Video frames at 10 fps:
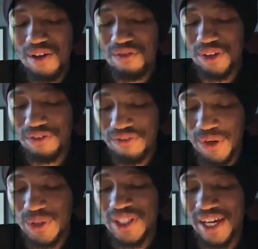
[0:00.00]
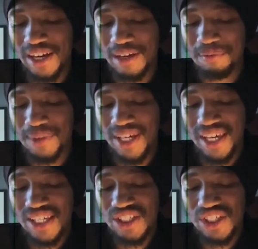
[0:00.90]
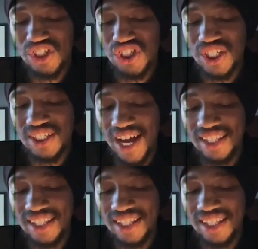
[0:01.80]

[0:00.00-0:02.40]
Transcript: For the first time since she'd